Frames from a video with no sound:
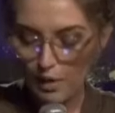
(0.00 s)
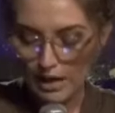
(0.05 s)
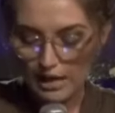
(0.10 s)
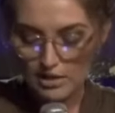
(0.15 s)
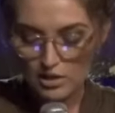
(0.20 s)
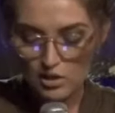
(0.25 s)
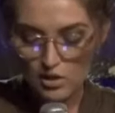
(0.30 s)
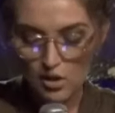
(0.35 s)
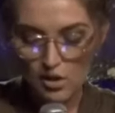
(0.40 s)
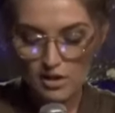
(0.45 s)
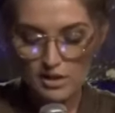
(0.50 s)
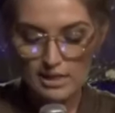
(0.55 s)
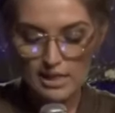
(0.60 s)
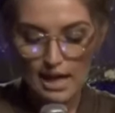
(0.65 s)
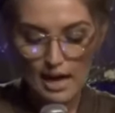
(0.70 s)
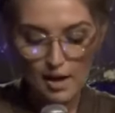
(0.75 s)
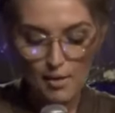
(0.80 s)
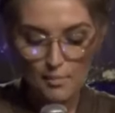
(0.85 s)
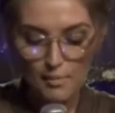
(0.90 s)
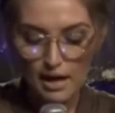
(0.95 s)
it starts
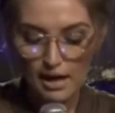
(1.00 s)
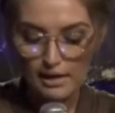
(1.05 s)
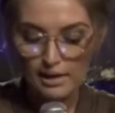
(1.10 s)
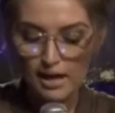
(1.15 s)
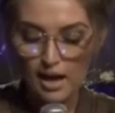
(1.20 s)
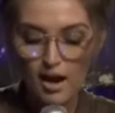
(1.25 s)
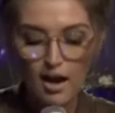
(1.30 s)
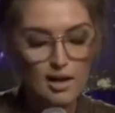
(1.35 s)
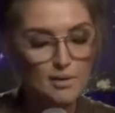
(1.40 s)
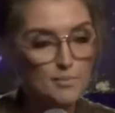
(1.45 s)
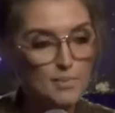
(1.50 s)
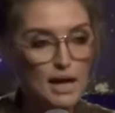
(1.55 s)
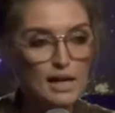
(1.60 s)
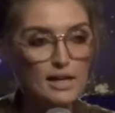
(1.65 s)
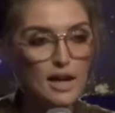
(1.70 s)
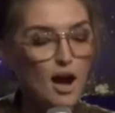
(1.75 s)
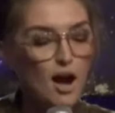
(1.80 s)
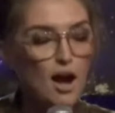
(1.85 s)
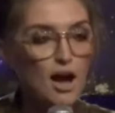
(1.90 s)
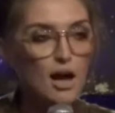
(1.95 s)
out, My God, my
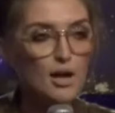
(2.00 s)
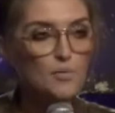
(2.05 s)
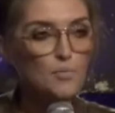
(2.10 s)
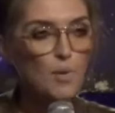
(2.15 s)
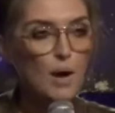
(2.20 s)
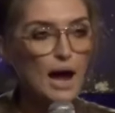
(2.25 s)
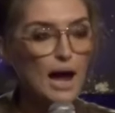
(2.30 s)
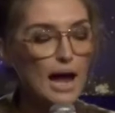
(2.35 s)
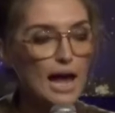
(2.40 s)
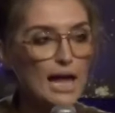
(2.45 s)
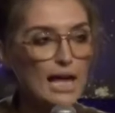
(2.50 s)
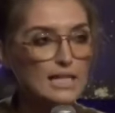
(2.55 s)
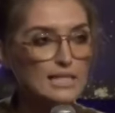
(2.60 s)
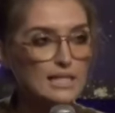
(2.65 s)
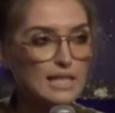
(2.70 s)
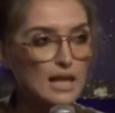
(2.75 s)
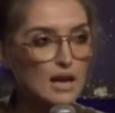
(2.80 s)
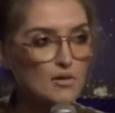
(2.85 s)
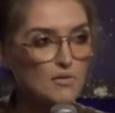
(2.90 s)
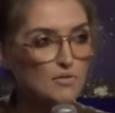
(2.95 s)
God, why hast
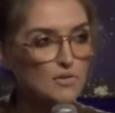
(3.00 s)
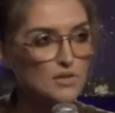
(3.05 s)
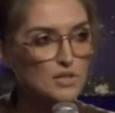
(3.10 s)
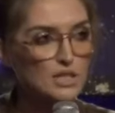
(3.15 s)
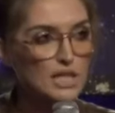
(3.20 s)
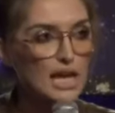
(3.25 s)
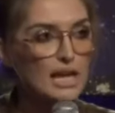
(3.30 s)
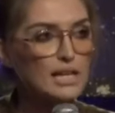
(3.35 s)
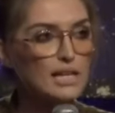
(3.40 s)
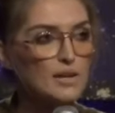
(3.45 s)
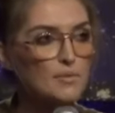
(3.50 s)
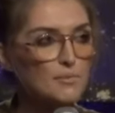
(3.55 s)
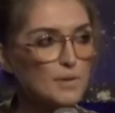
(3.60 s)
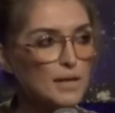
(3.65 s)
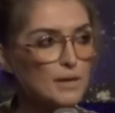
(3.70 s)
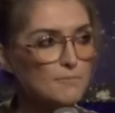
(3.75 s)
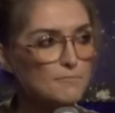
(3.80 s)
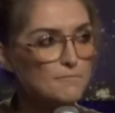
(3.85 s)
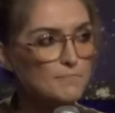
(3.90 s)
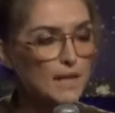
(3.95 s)
thou forsaken
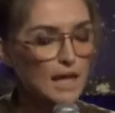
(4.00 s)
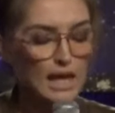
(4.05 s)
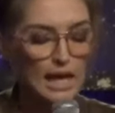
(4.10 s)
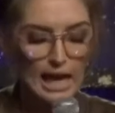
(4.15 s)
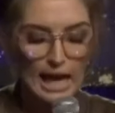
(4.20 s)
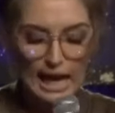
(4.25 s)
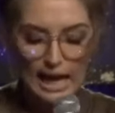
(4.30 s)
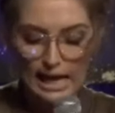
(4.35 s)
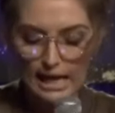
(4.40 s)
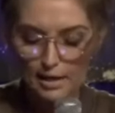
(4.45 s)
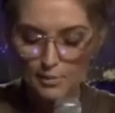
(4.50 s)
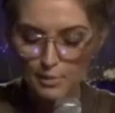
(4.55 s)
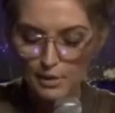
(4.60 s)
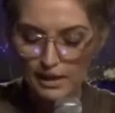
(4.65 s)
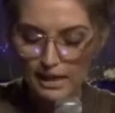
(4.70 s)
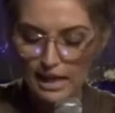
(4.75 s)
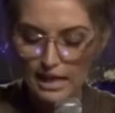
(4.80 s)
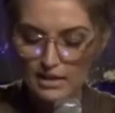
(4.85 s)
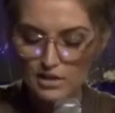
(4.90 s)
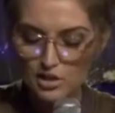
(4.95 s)
me? And he
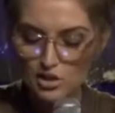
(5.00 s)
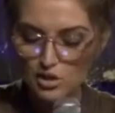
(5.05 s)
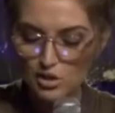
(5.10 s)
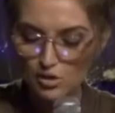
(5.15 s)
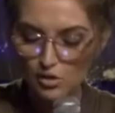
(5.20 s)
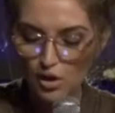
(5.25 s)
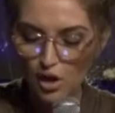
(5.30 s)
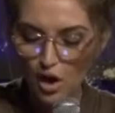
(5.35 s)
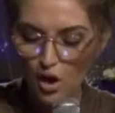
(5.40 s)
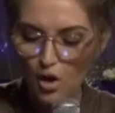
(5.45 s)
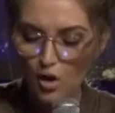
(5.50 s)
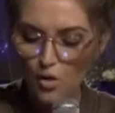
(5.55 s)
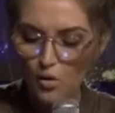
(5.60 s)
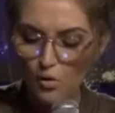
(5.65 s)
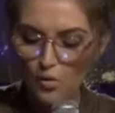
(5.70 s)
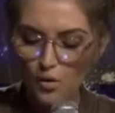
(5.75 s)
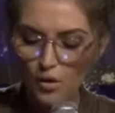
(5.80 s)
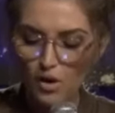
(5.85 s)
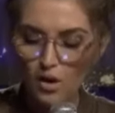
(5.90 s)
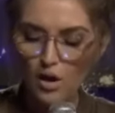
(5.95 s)
begins to
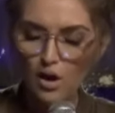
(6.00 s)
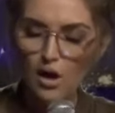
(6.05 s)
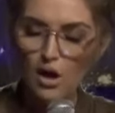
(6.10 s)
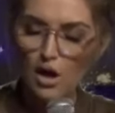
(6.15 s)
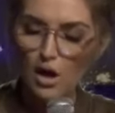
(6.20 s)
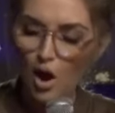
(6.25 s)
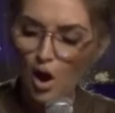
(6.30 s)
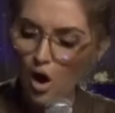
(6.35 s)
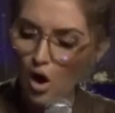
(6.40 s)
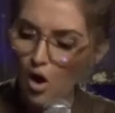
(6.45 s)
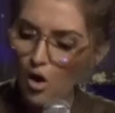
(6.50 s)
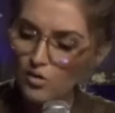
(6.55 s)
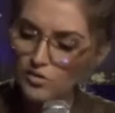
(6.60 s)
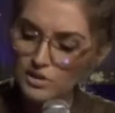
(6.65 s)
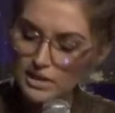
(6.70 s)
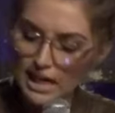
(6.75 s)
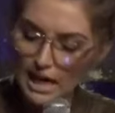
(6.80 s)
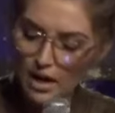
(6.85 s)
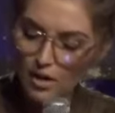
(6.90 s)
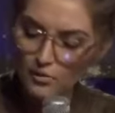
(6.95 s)
go on
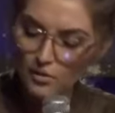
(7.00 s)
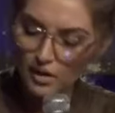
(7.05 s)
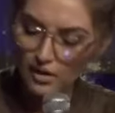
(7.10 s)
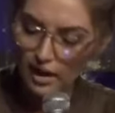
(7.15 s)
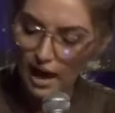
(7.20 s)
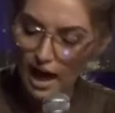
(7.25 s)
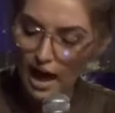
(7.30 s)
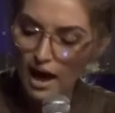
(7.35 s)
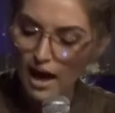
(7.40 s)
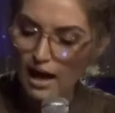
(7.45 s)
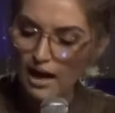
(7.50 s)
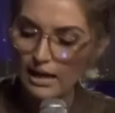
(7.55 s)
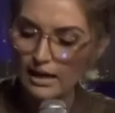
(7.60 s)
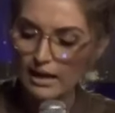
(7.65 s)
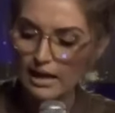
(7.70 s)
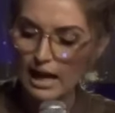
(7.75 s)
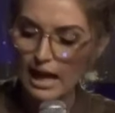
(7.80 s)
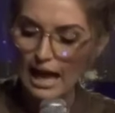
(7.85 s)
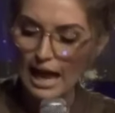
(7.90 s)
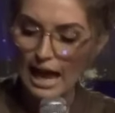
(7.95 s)
down the
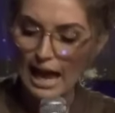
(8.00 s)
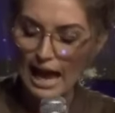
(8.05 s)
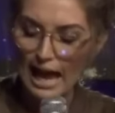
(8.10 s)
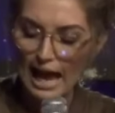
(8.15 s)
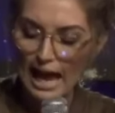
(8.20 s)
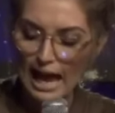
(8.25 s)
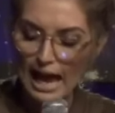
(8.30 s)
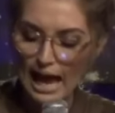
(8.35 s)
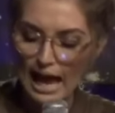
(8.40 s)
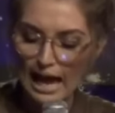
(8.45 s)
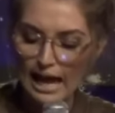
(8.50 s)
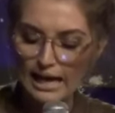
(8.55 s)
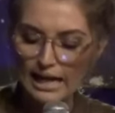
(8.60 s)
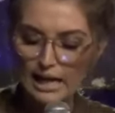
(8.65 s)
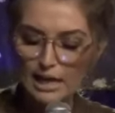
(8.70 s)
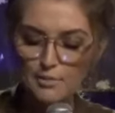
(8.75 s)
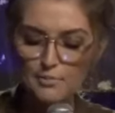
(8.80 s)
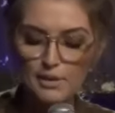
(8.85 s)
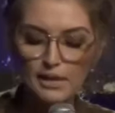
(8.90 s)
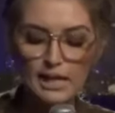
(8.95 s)
line and
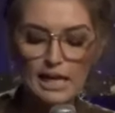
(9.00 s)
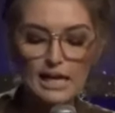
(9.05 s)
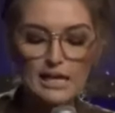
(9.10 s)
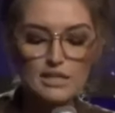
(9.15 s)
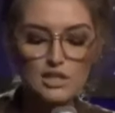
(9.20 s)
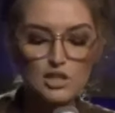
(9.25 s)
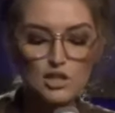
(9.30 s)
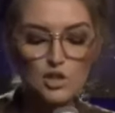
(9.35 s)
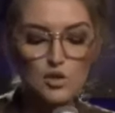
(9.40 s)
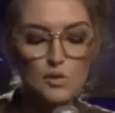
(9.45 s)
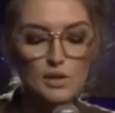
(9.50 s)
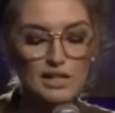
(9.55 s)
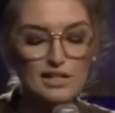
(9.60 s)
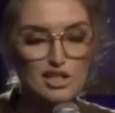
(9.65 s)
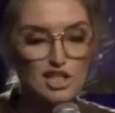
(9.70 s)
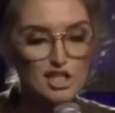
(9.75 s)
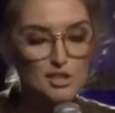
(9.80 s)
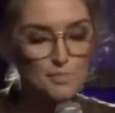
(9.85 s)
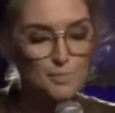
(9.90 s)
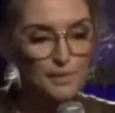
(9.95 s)
he begins to
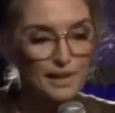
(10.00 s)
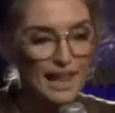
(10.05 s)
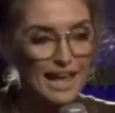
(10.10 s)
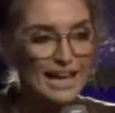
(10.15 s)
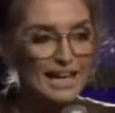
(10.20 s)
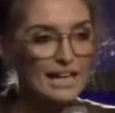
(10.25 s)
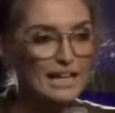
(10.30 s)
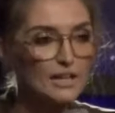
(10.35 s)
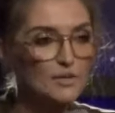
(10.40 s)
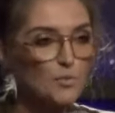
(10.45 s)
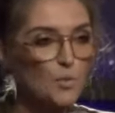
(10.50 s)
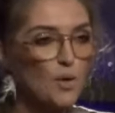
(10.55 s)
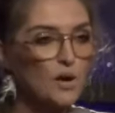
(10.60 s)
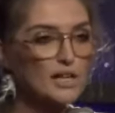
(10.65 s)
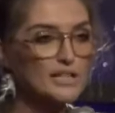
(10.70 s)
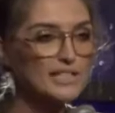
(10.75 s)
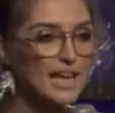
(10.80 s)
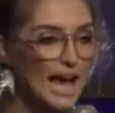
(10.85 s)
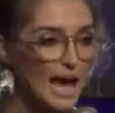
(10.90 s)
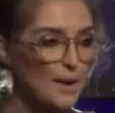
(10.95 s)
explain what
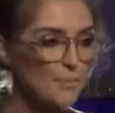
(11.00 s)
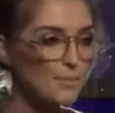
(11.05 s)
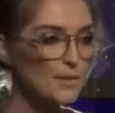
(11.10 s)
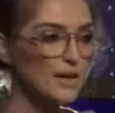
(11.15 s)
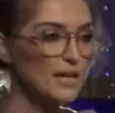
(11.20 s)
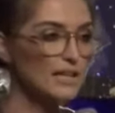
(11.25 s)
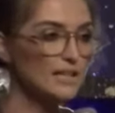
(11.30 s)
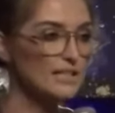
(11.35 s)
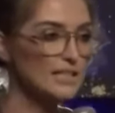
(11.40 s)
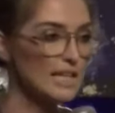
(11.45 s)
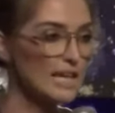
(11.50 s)
is happening to